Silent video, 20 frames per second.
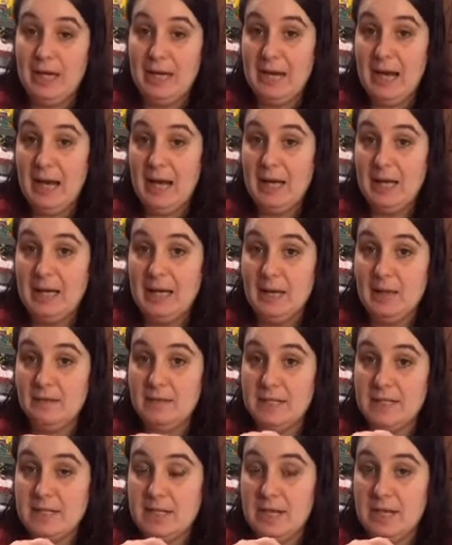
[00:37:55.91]
on have
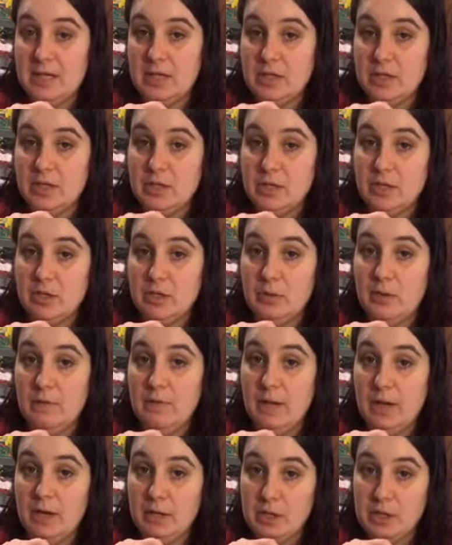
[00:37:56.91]
decided to do a
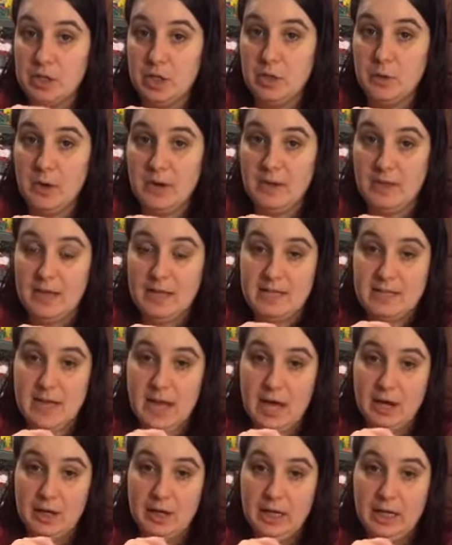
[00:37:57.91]
vendor show on that
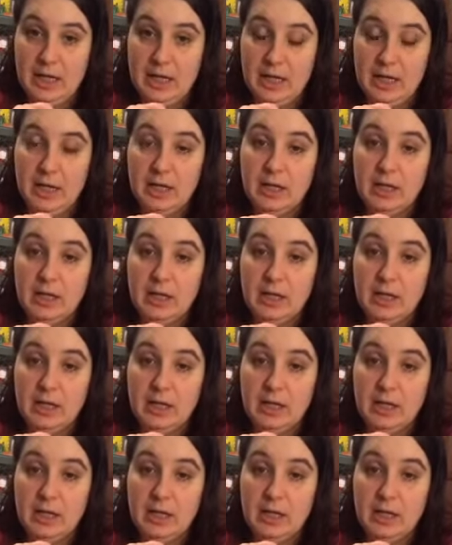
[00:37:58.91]
Saturday.